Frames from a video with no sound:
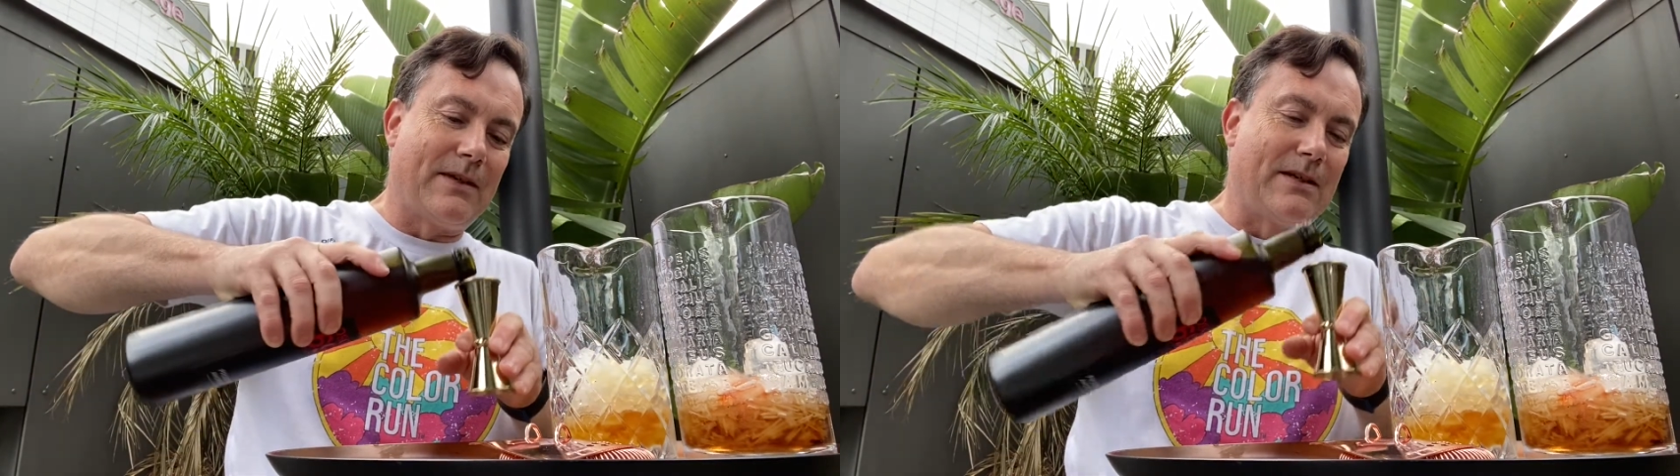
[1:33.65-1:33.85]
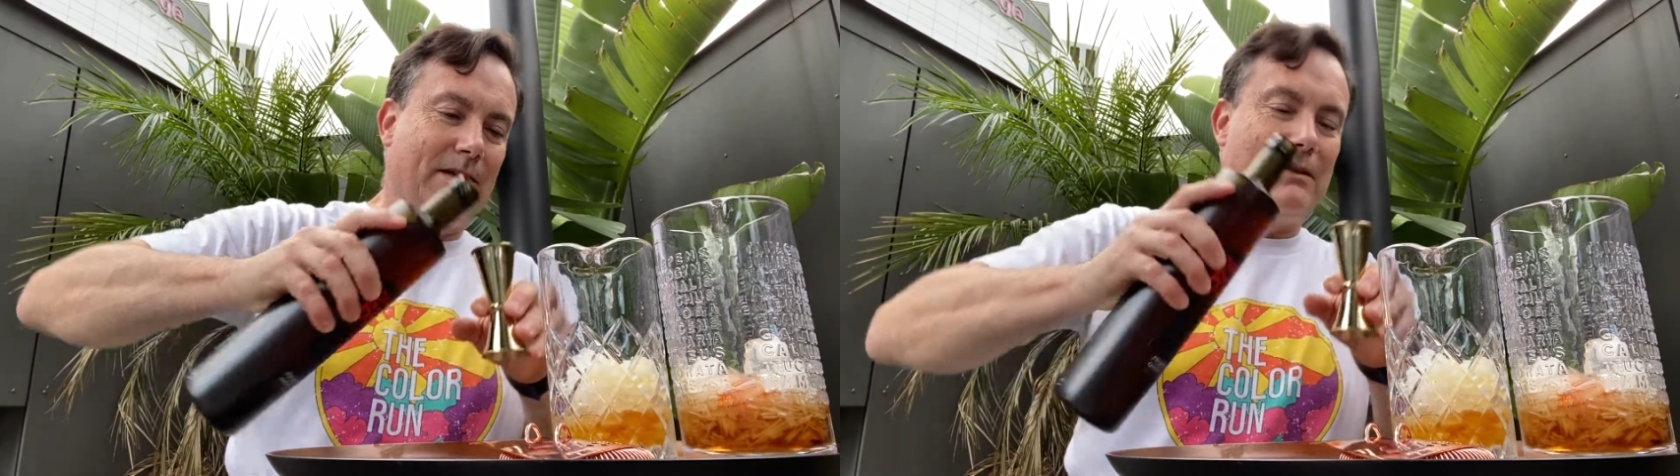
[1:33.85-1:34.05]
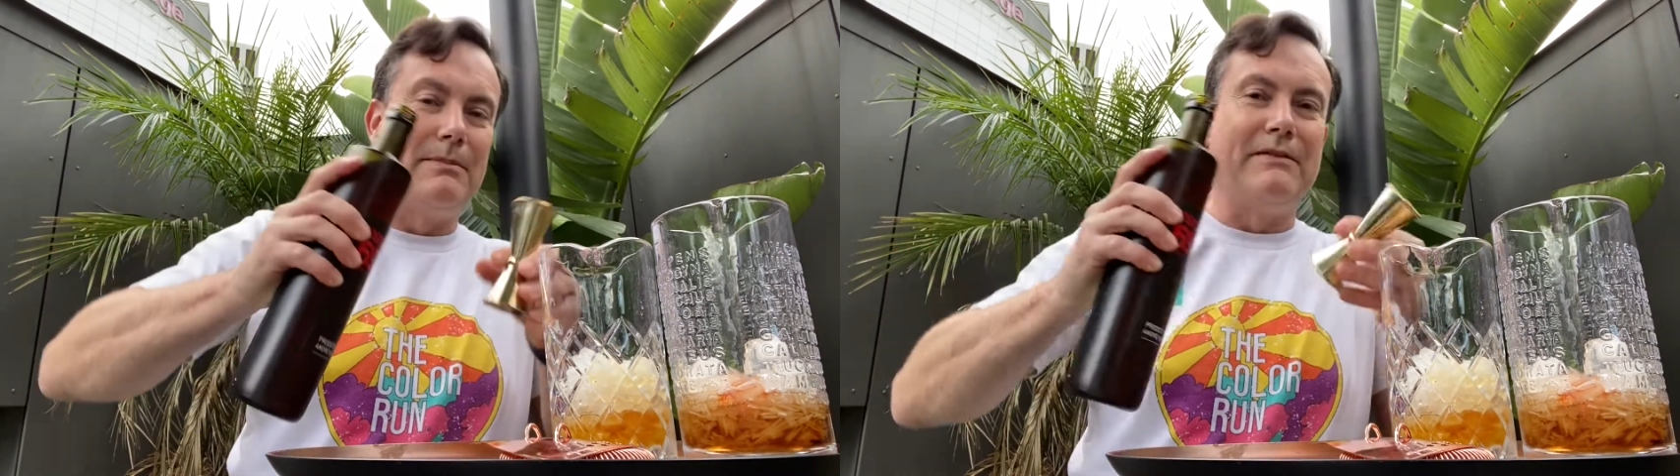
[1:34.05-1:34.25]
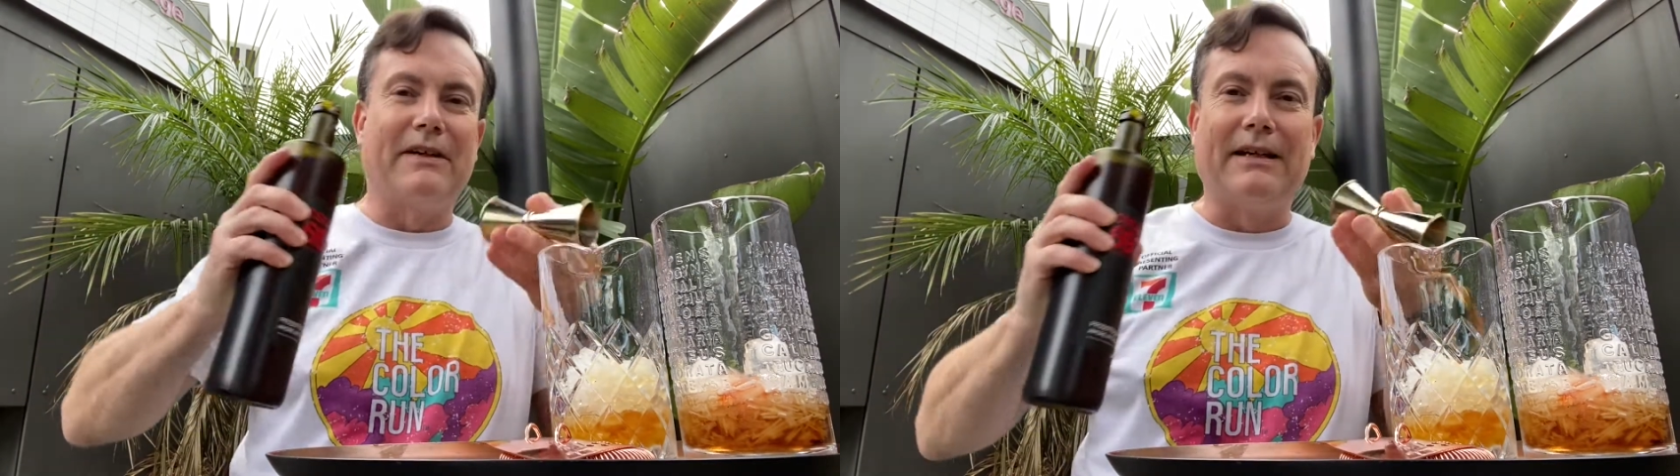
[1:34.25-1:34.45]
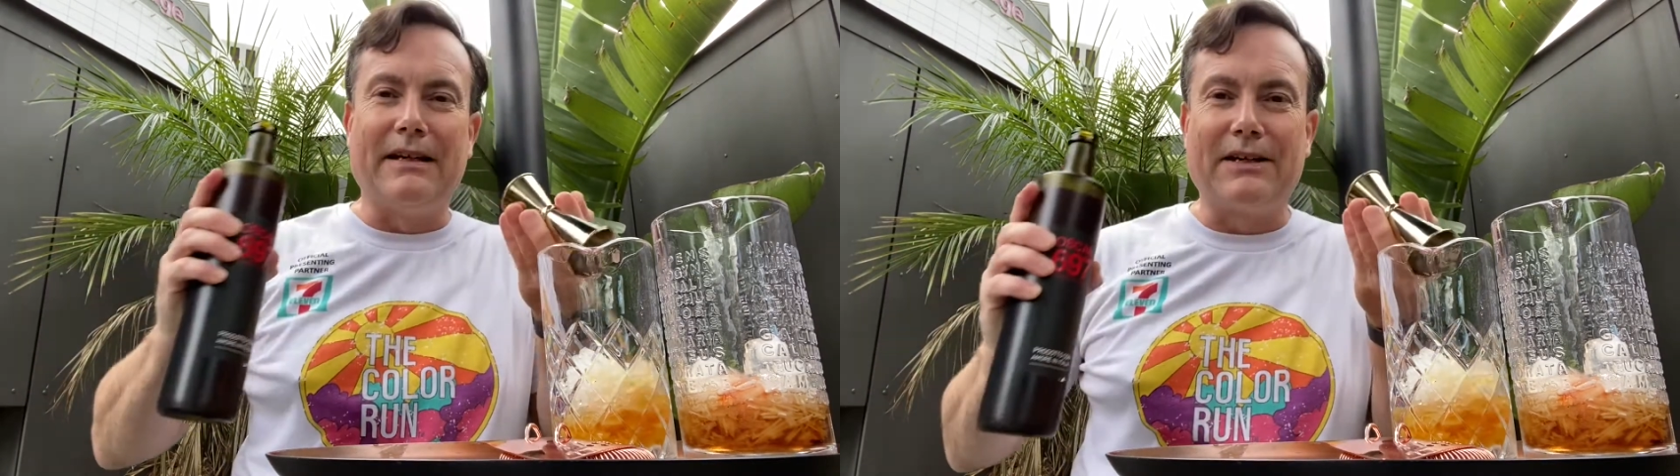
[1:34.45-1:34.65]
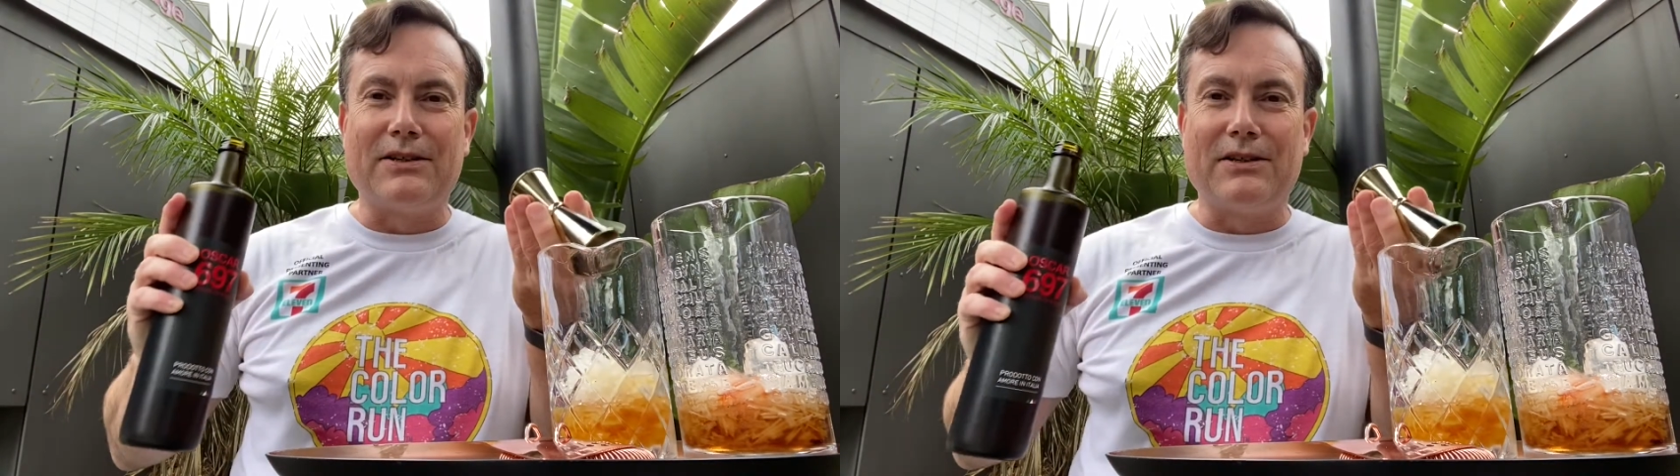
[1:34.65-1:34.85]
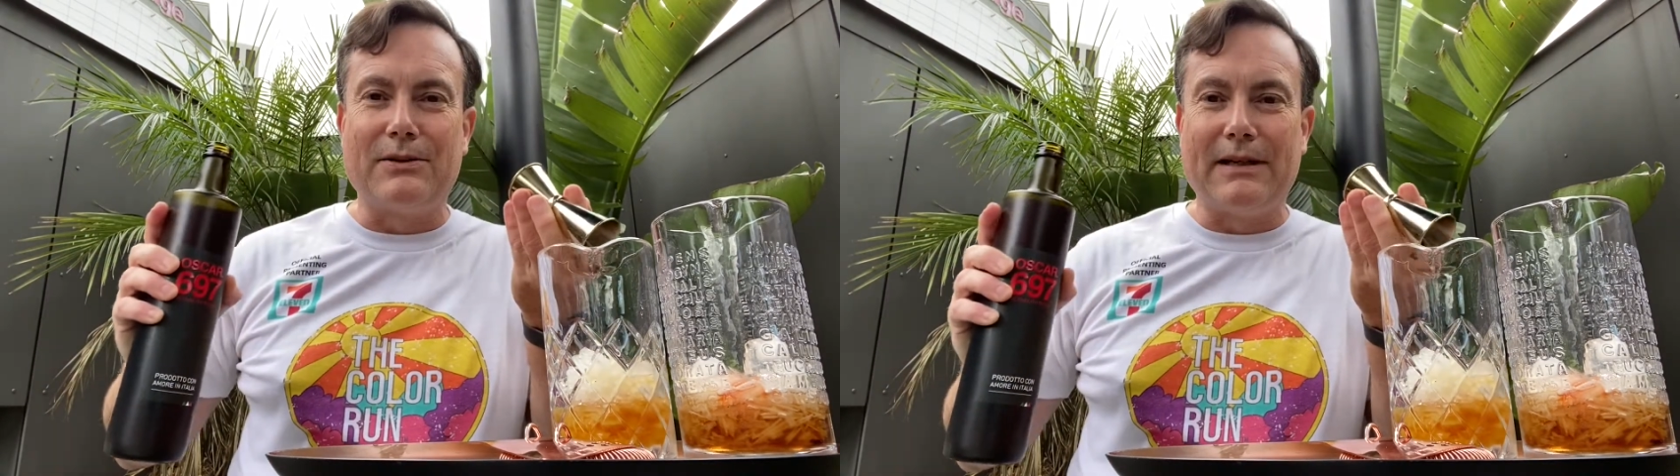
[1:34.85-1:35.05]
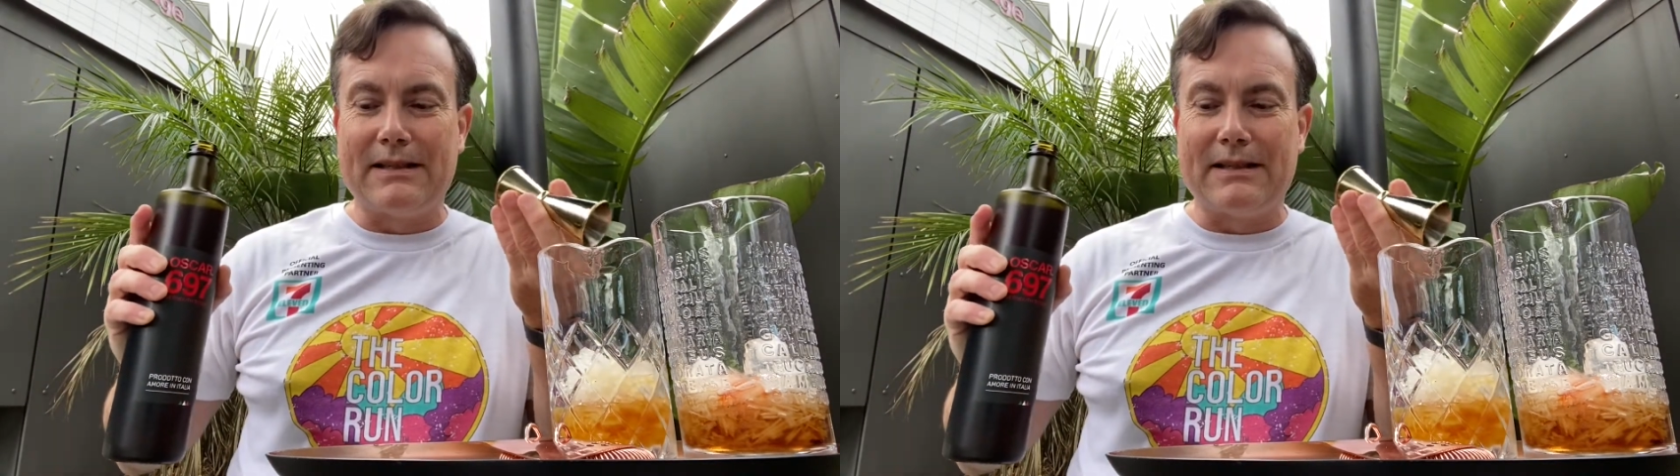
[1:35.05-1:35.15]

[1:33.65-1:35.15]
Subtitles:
so a little bit of a connection to our